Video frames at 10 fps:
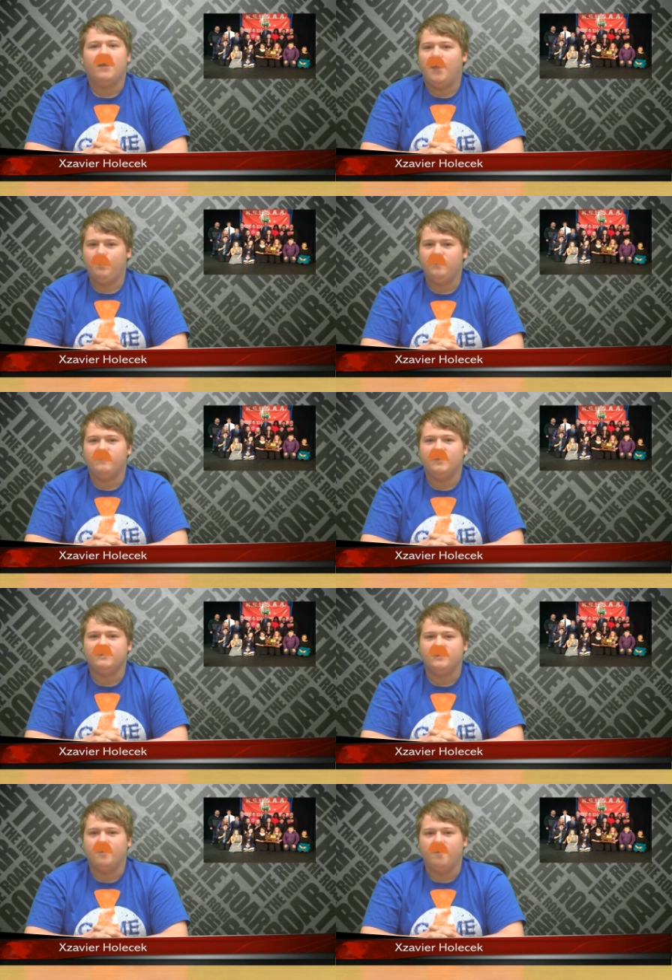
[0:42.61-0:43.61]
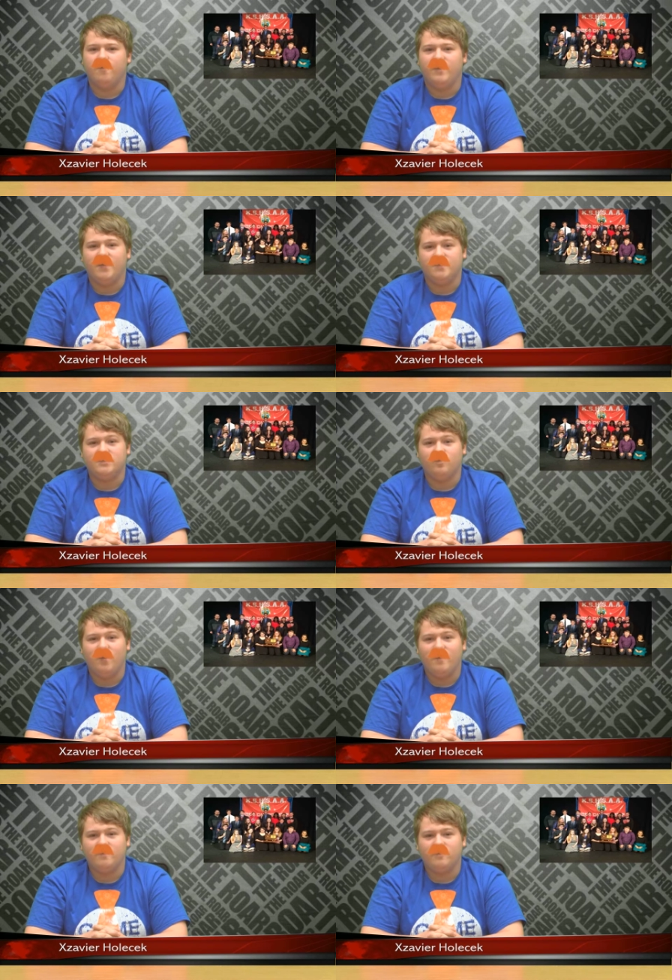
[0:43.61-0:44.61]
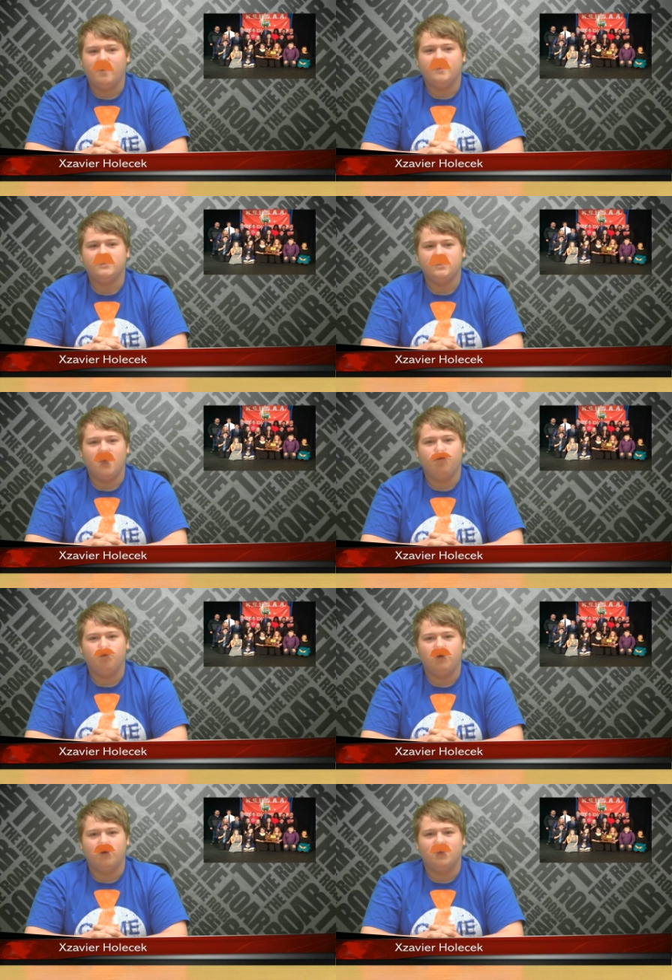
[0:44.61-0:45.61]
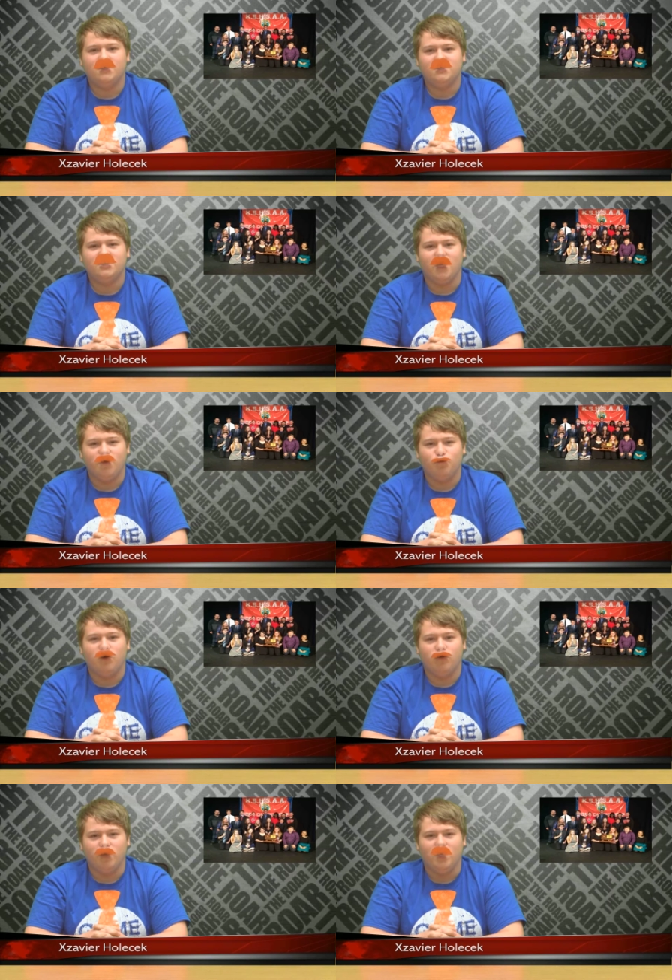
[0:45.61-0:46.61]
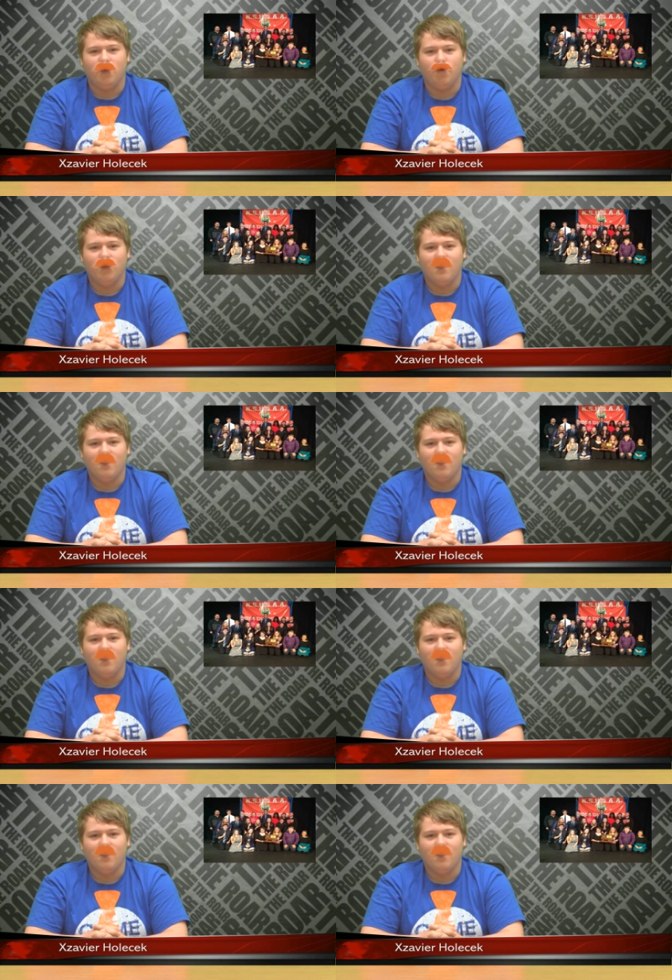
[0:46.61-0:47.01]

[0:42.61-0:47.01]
Abby Veneziano and Allison Wagner, and sophomore Jake Marino.